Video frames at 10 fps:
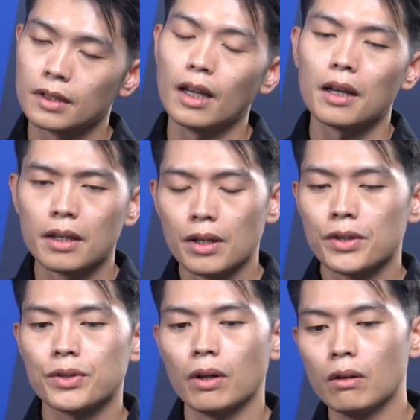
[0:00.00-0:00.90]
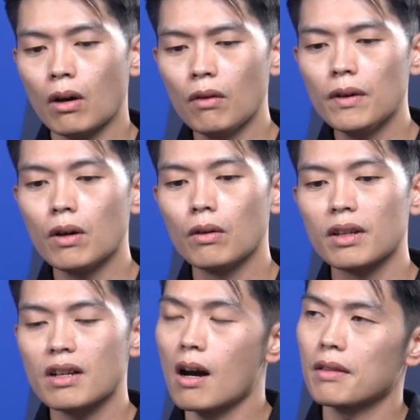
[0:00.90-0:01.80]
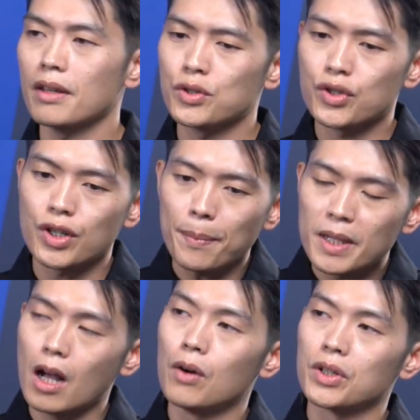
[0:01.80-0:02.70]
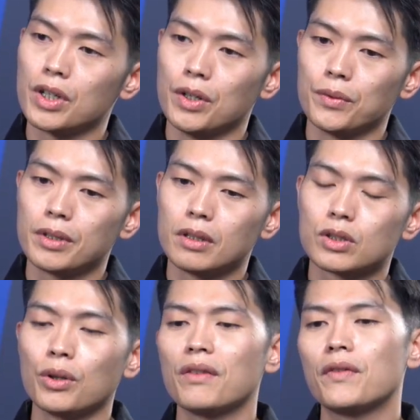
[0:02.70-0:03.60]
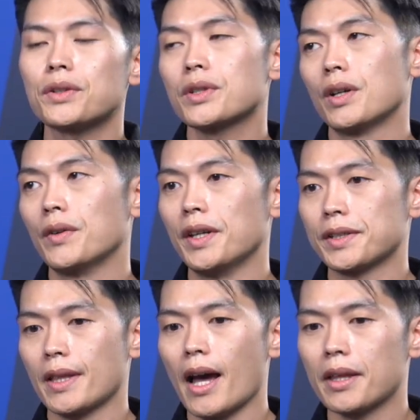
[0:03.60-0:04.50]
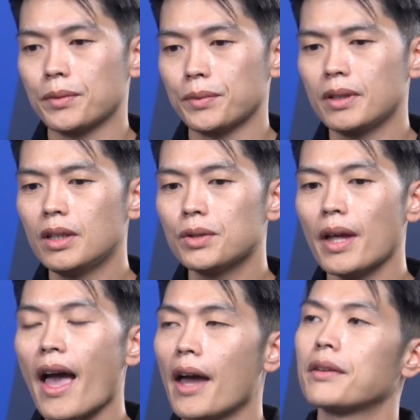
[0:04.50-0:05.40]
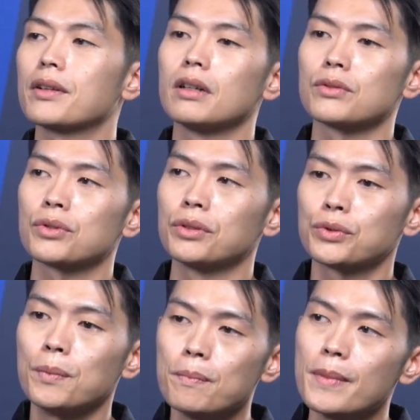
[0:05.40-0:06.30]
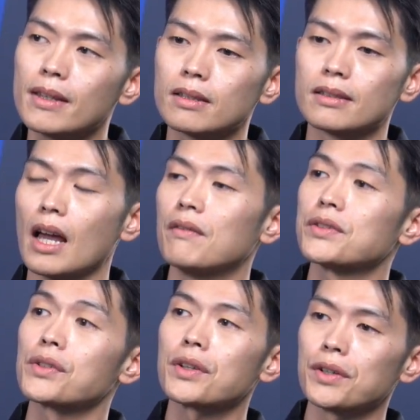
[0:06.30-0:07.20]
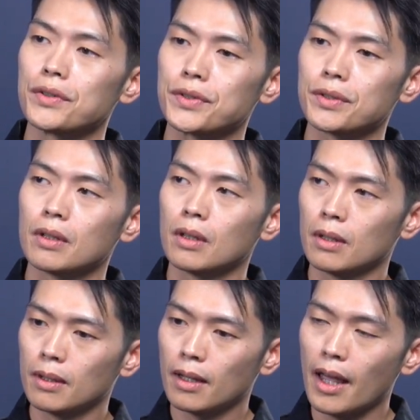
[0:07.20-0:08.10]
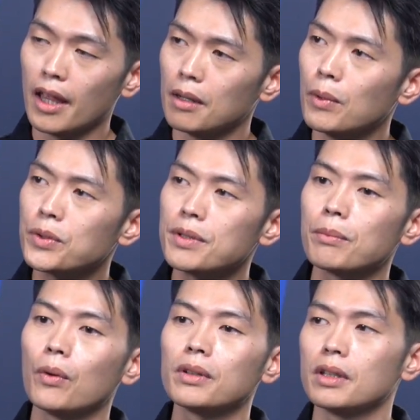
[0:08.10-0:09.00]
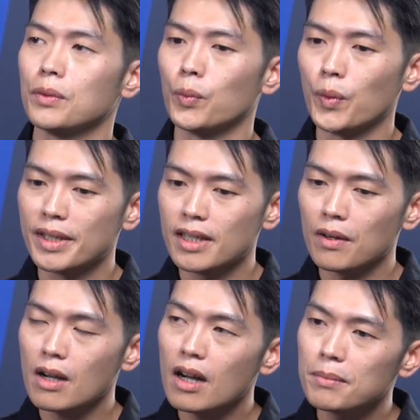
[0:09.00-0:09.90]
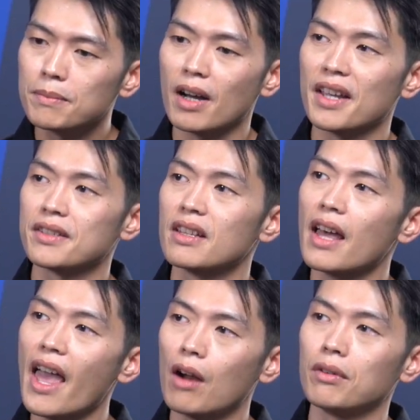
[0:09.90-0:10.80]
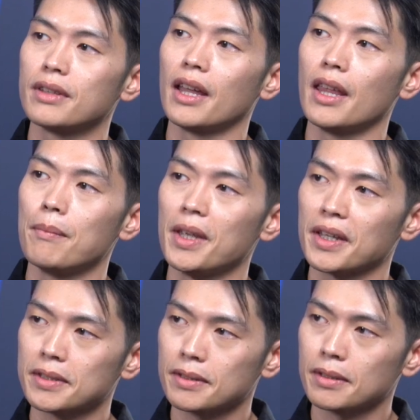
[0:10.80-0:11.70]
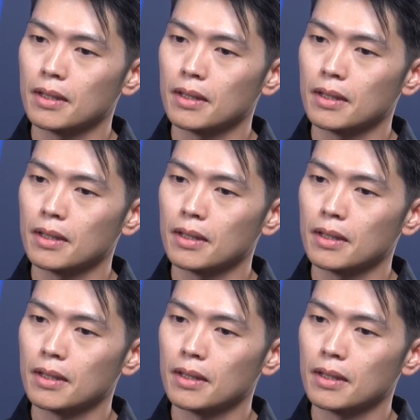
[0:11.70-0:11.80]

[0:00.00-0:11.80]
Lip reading: Yeah, so overall the contest shaping our goal. So the first goal is that we need to add control to meet the diverse course. And most importantly, without compromising the aerodynamics.